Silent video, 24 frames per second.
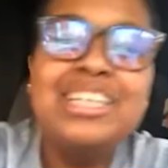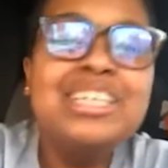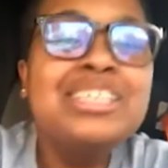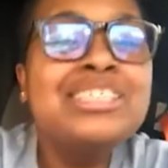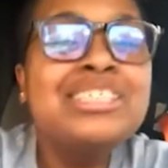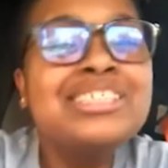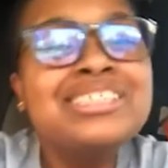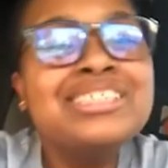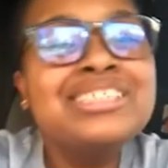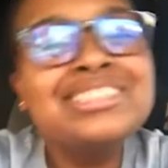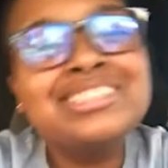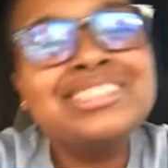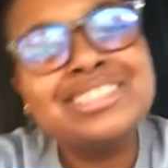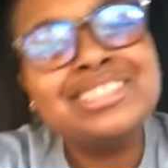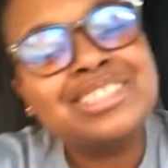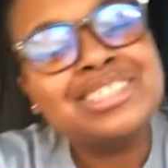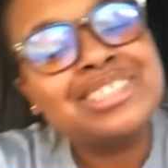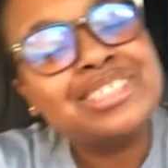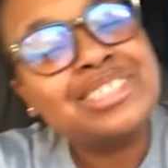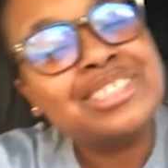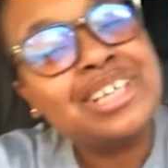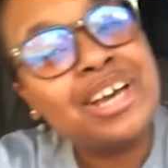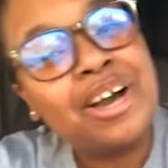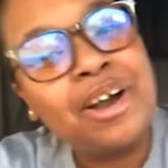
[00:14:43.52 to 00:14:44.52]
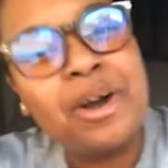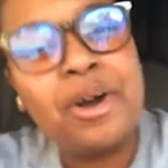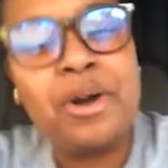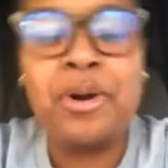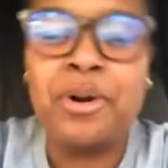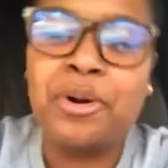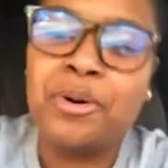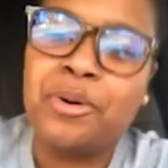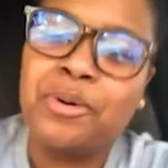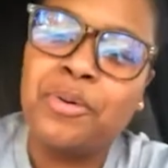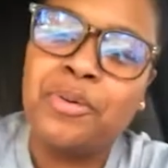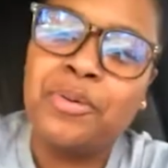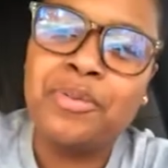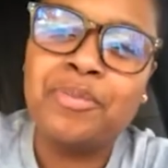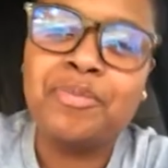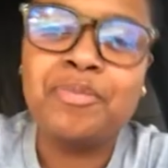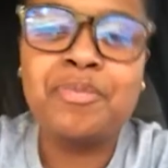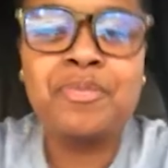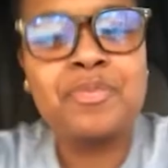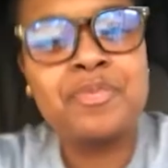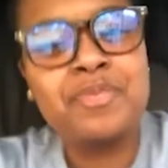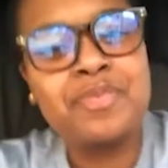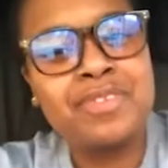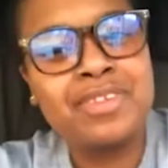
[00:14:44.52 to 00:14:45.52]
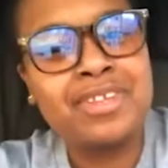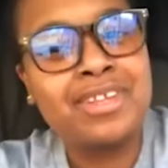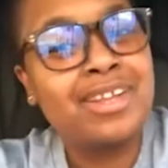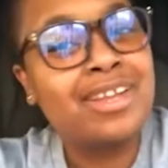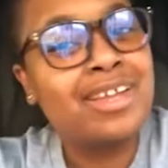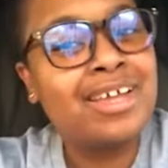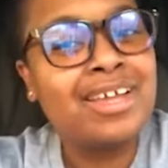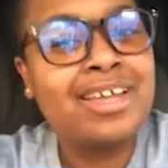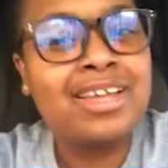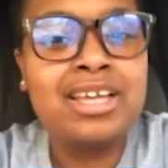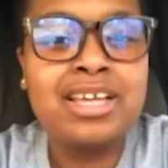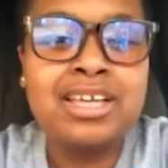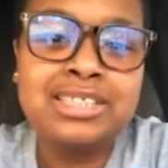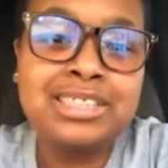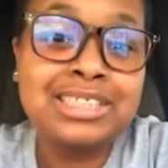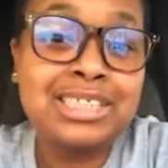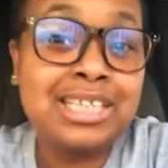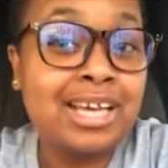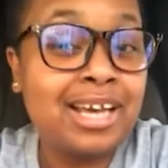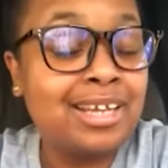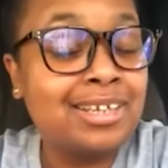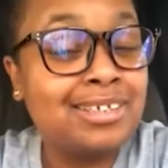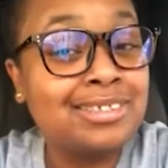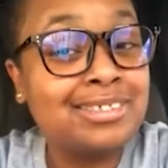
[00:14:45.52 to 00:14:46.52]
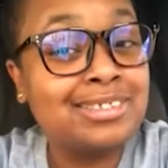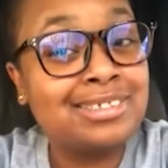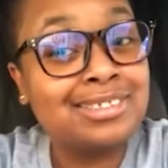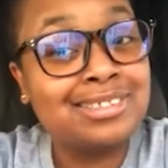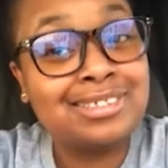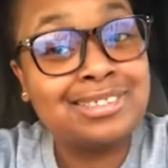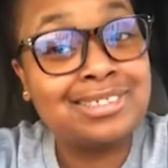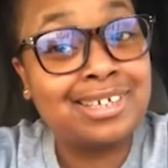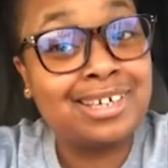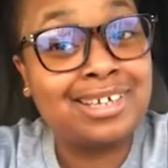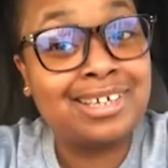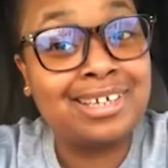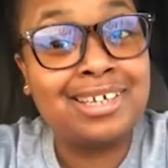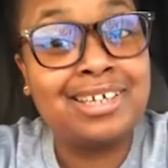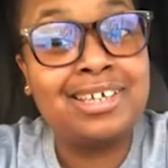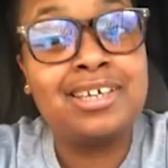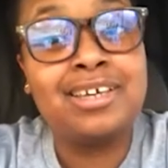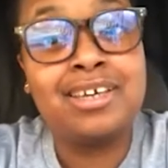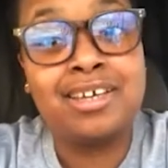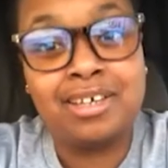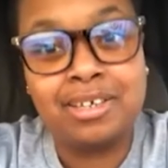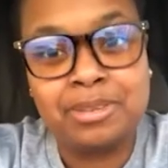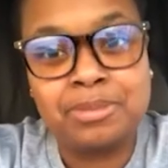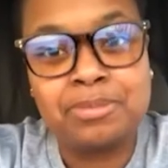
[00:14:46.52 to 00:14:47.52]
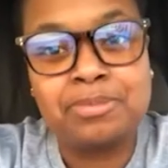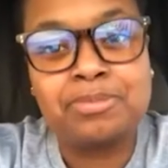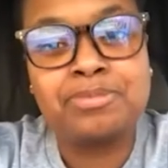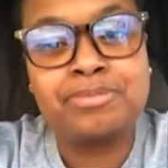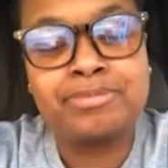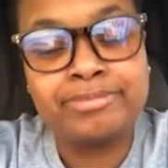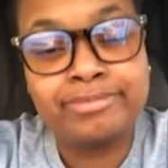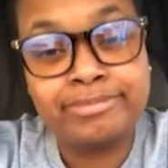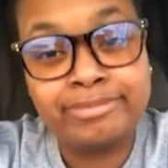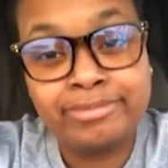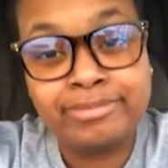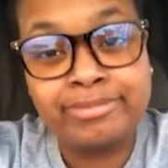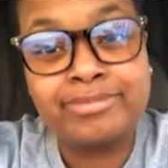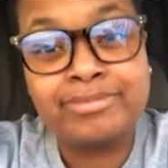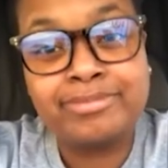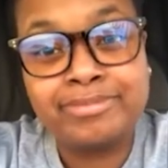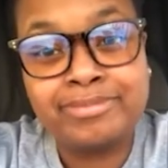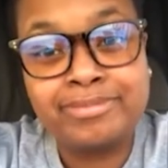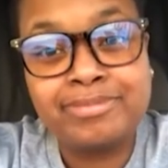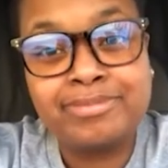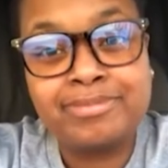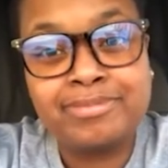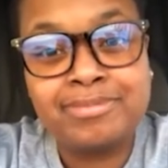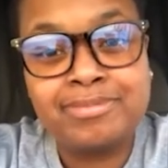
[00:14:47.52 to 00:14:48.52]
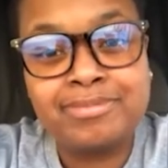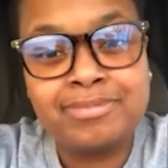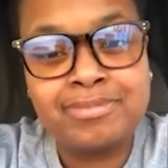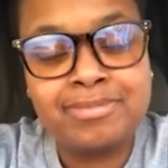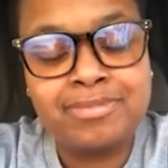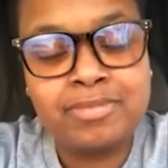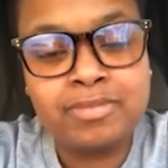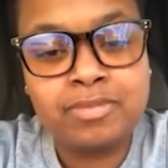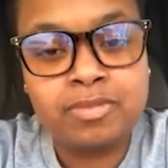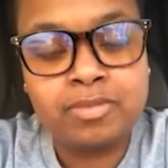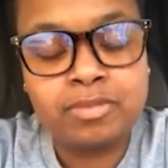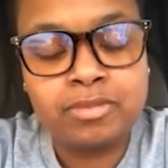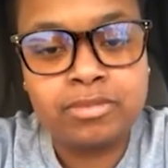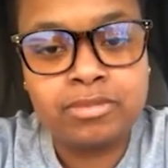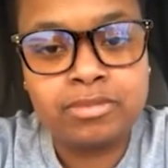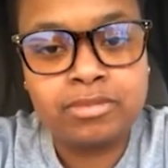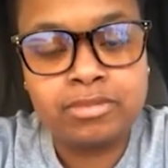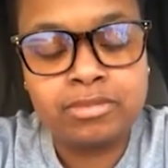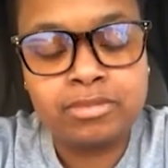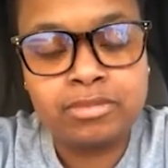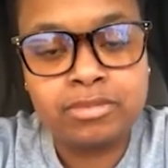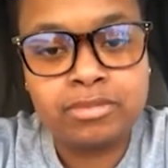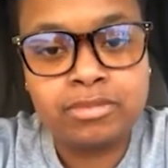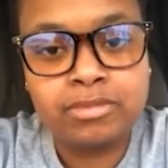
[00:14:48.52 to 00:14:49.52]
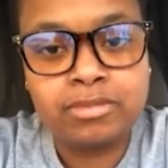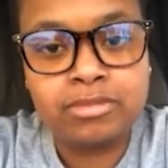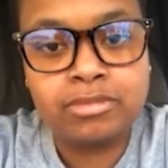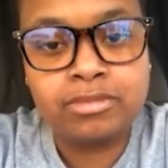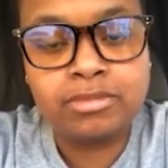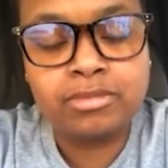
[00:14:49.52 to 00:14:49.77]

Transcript: you say so, so, I agree, man. I mean, the well, you know, shout out to my shout out to my